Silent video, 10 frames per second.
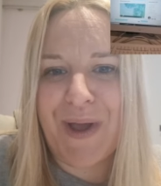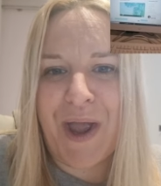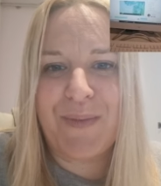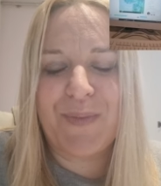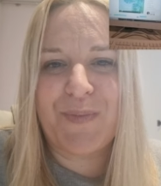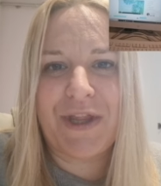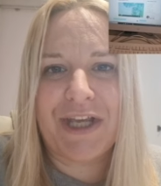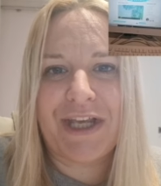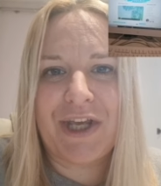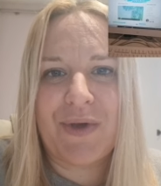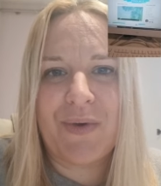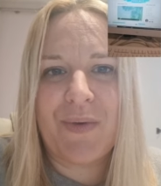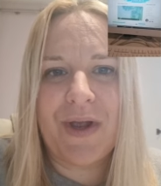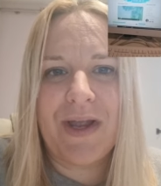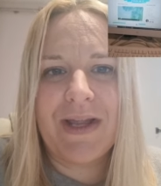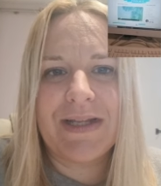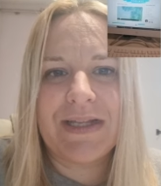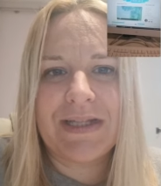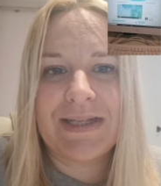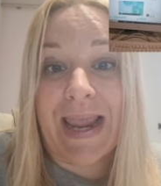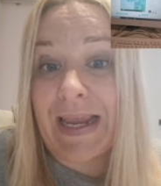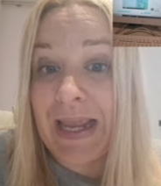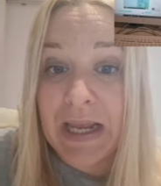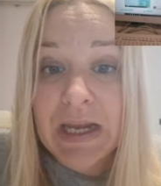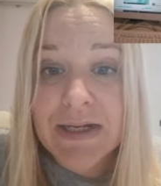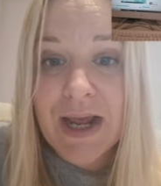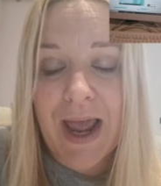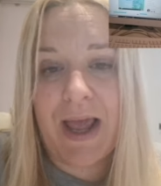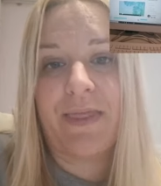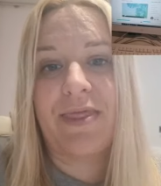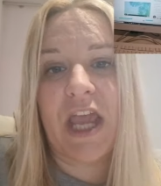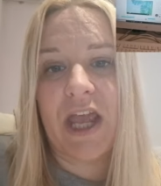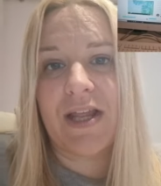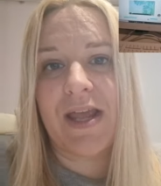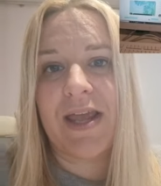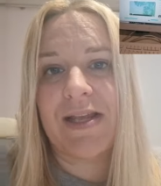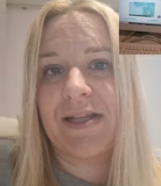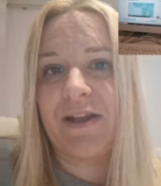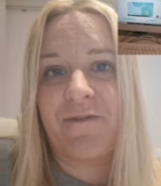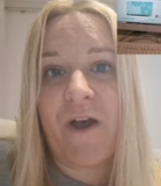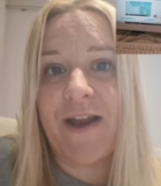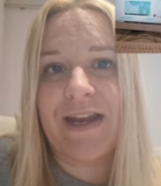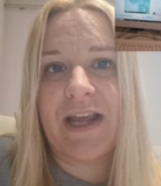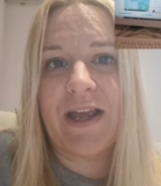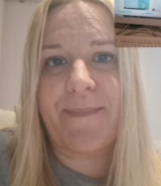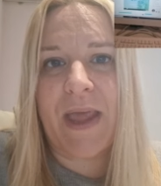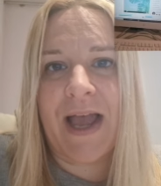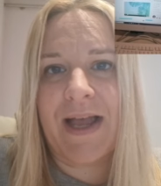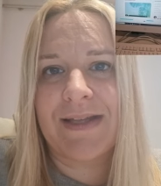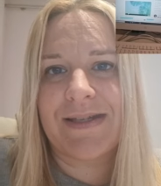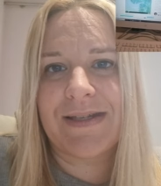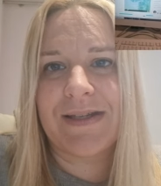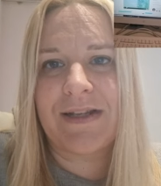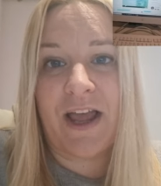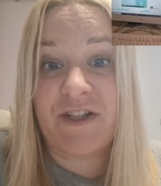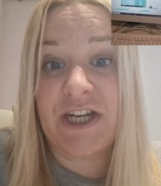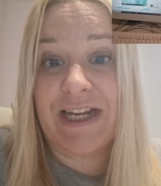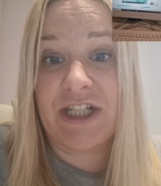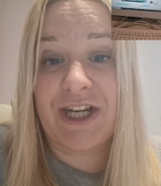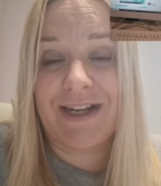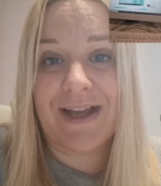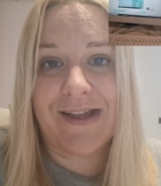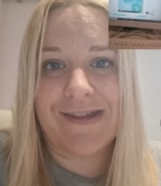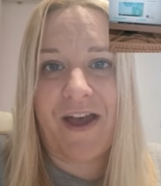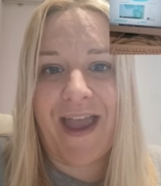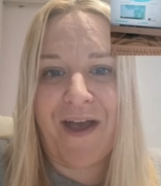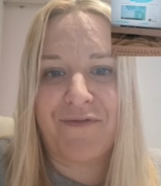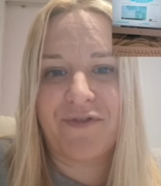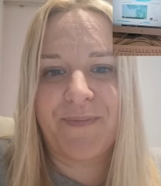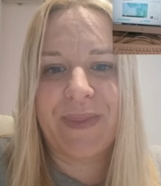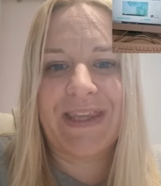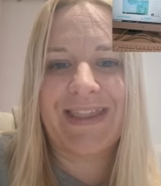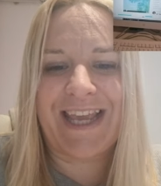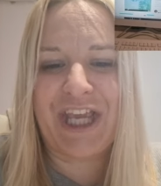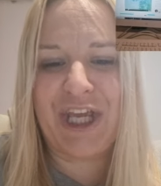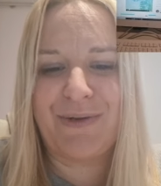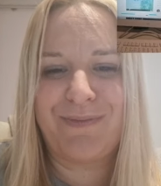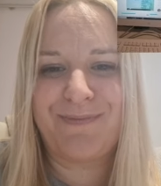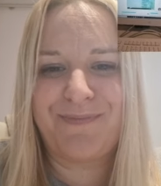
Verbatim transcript: I hope that you take heed and that it, you find it as life-changing as I have. Thank you.